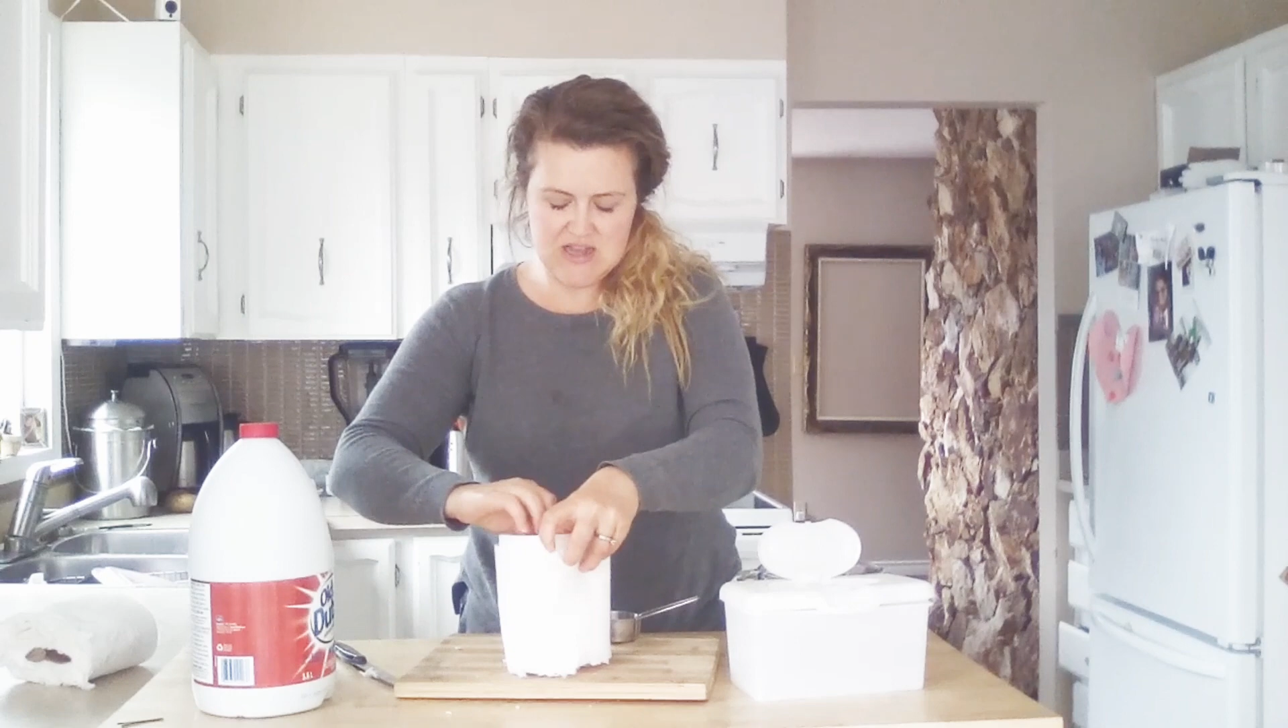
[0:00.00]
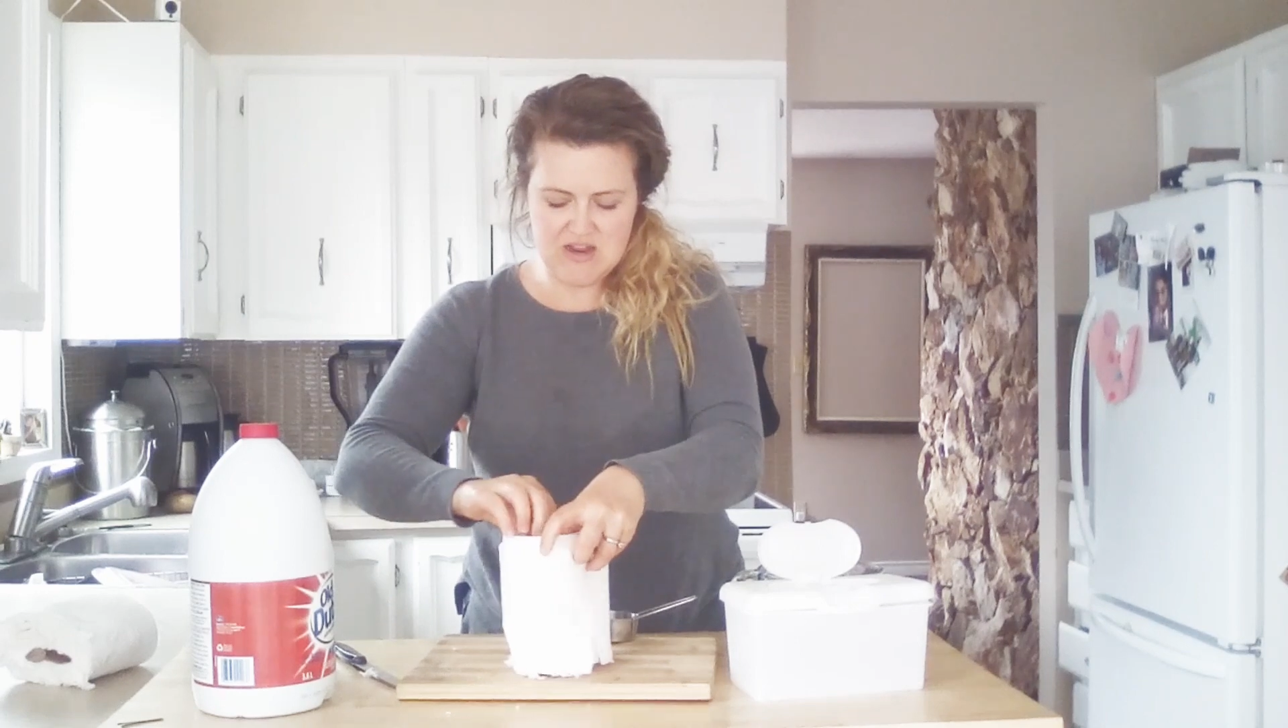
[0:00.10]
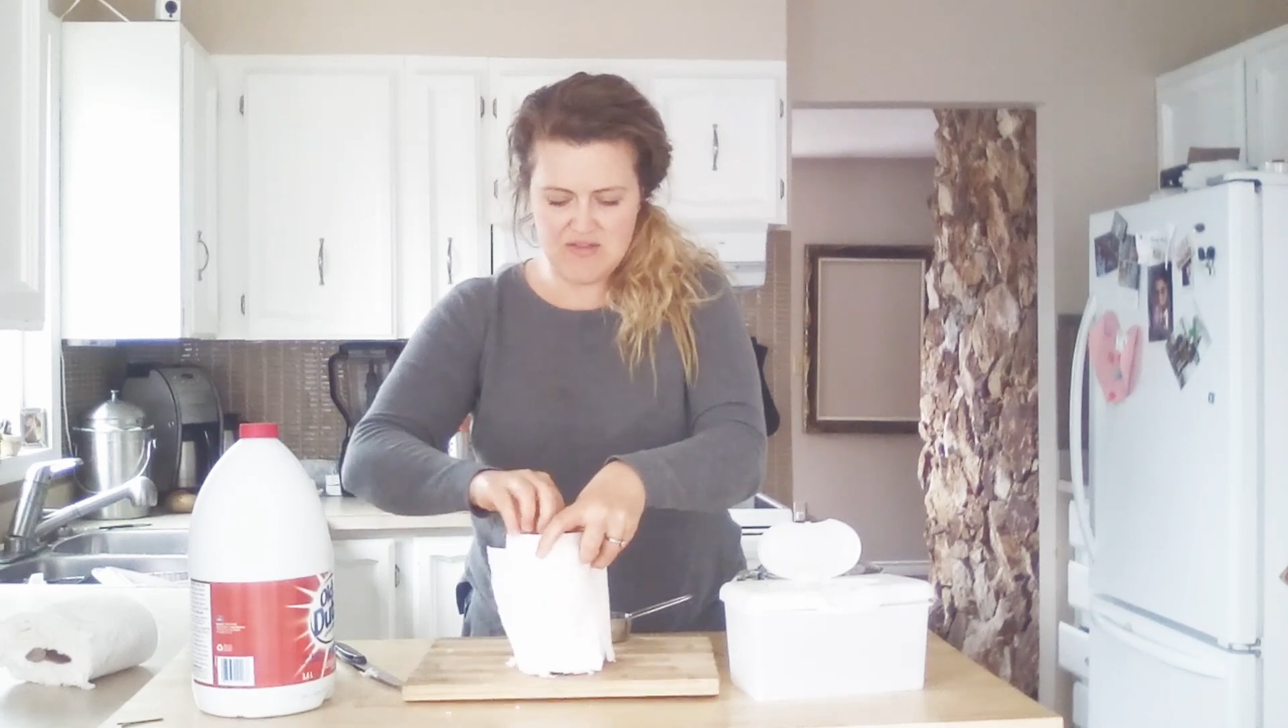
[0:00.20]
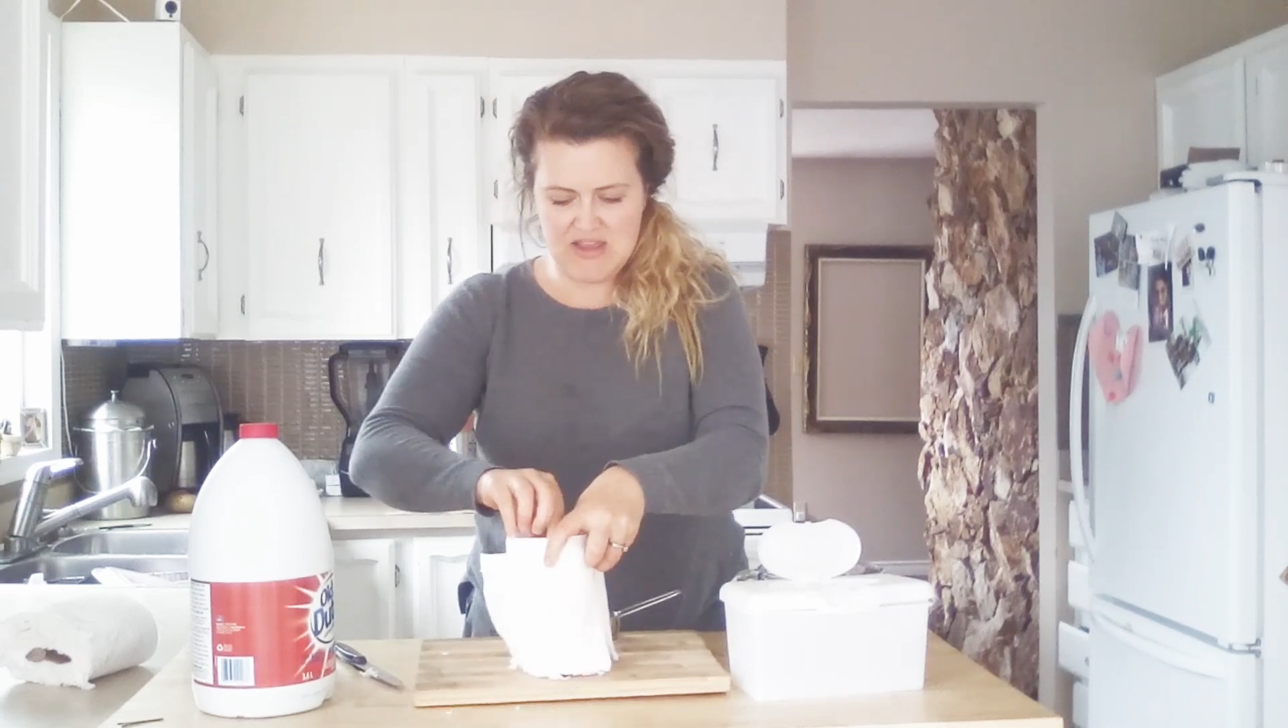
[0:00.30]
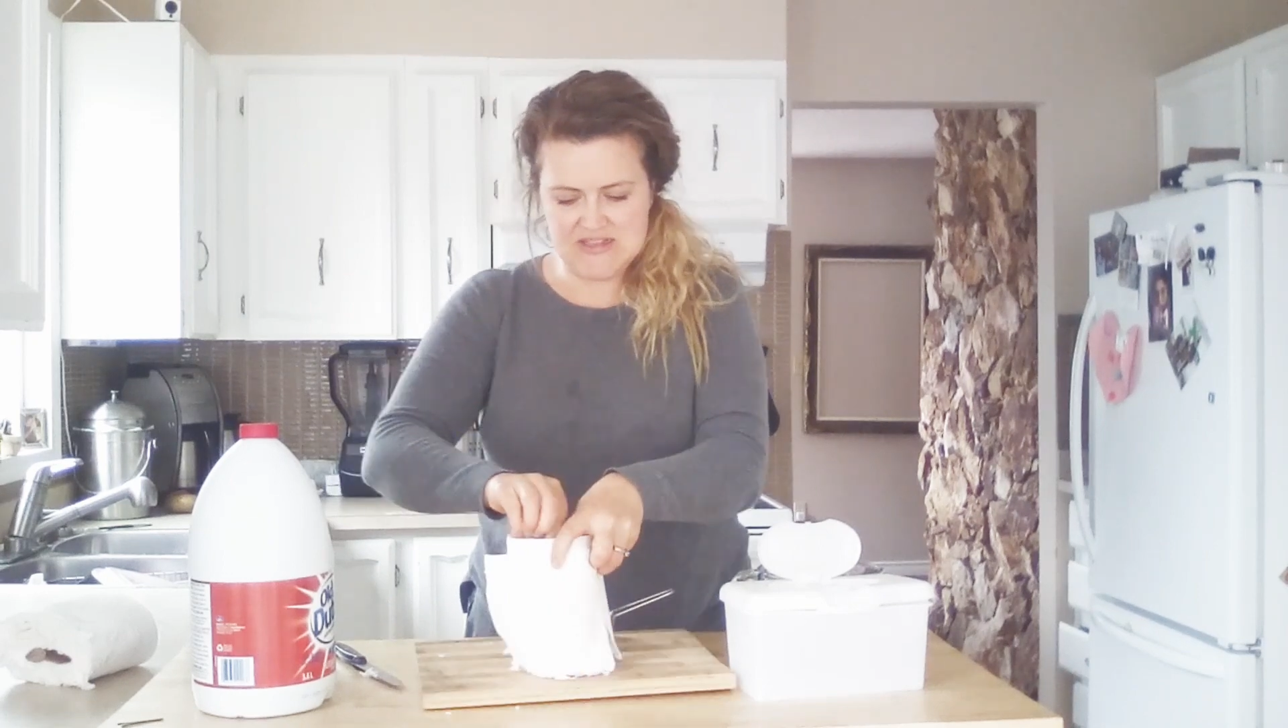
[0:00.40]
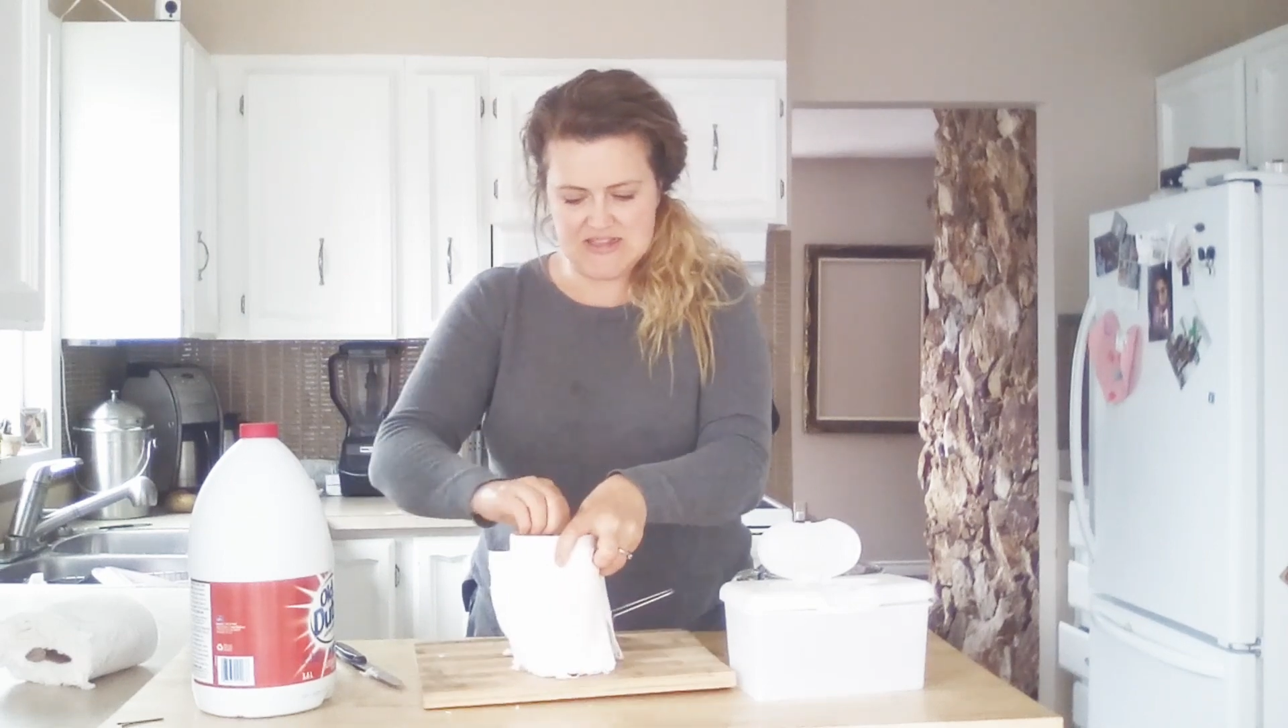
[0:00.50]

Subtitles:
kind of ease